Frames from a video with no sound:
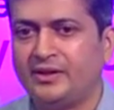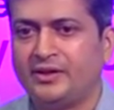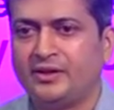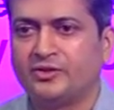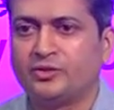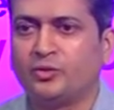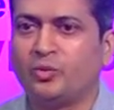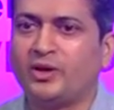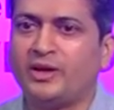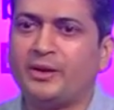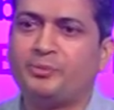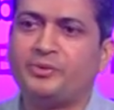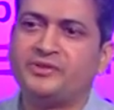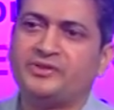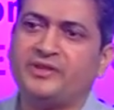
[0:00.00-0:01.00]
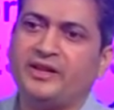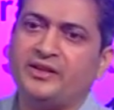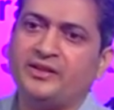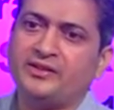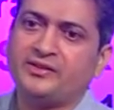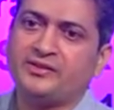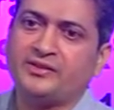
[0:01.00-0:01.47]
So what happens then
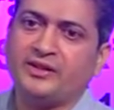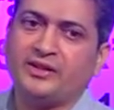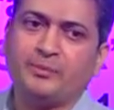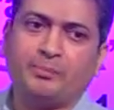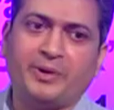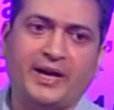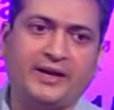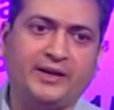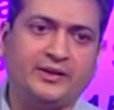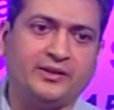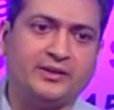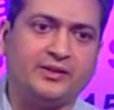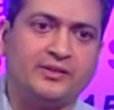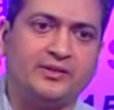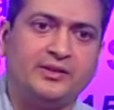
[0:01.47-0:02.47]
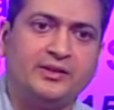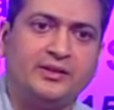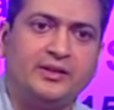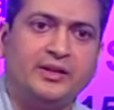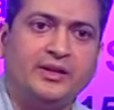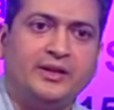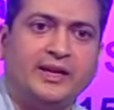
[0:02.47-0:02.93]
is, in a bad year,
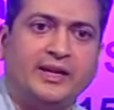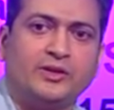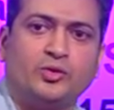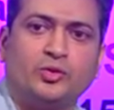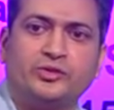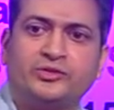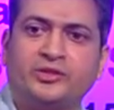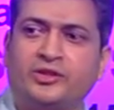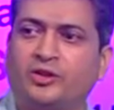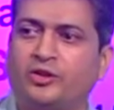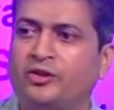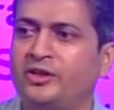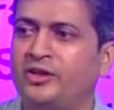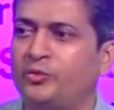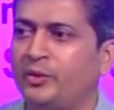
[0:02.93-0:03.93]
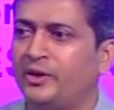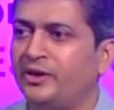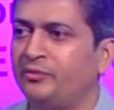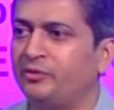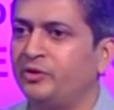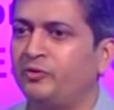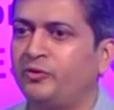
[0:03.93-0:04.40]
Hindalco's return on equity
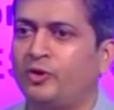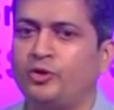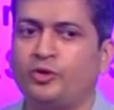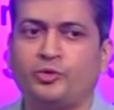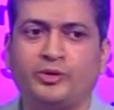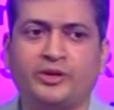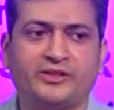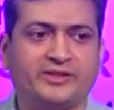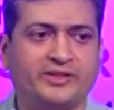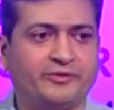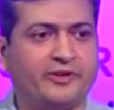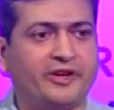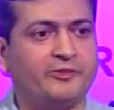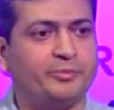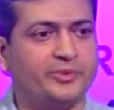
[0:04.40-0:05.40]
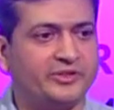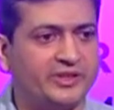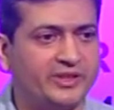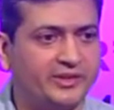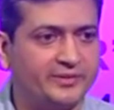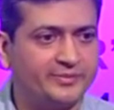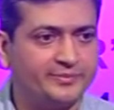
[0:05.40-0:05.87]
will fall to, let's say, 5%,
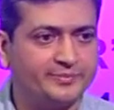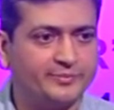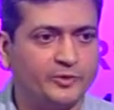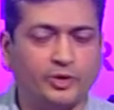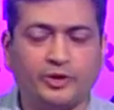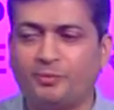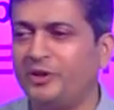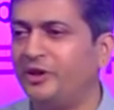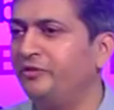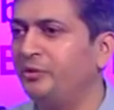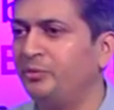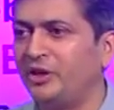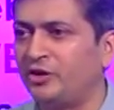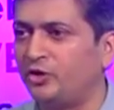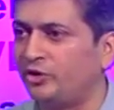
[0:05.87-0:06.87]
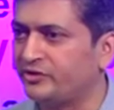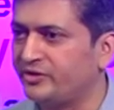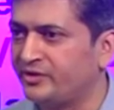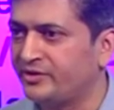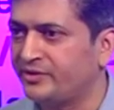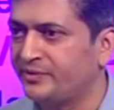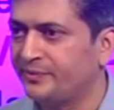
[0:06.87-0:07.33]
or it may even make
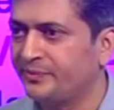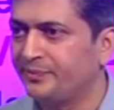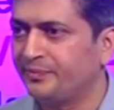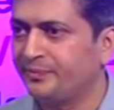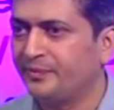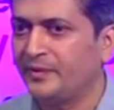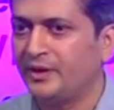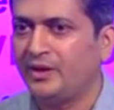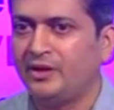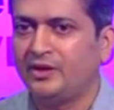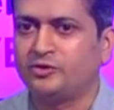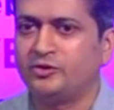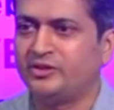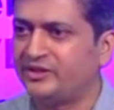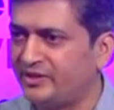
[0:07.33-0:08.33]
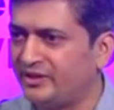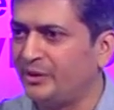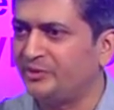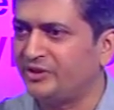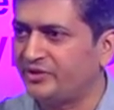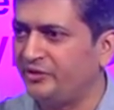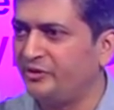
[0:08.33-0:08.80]
losses. So this is, I'm
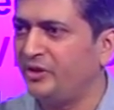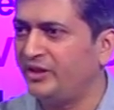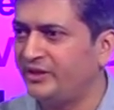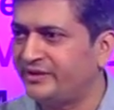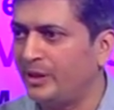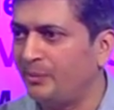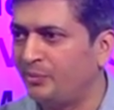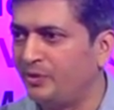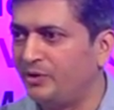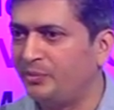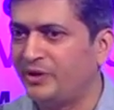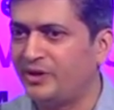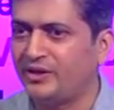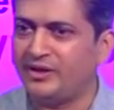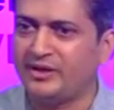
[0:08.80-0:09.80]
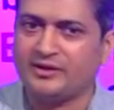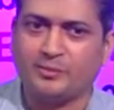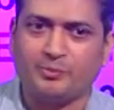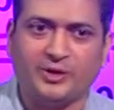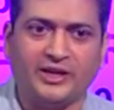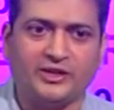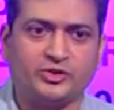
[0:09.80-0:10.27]
just giving an example, but it
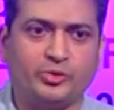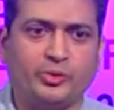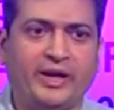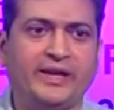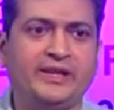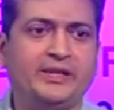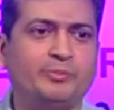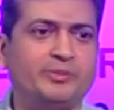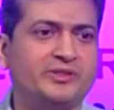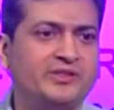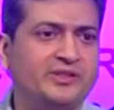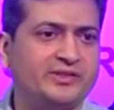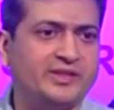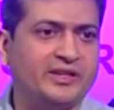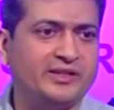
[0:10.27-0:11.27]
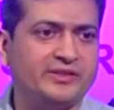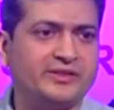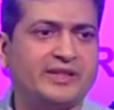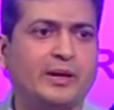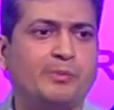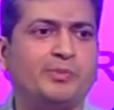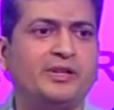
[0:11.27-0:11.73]
applies to any business that is
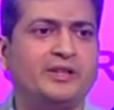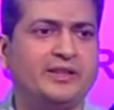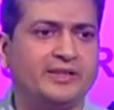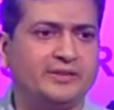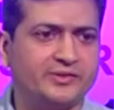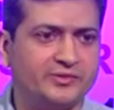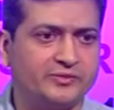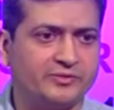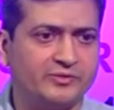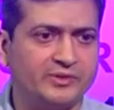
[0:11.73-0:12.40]
capital intensive.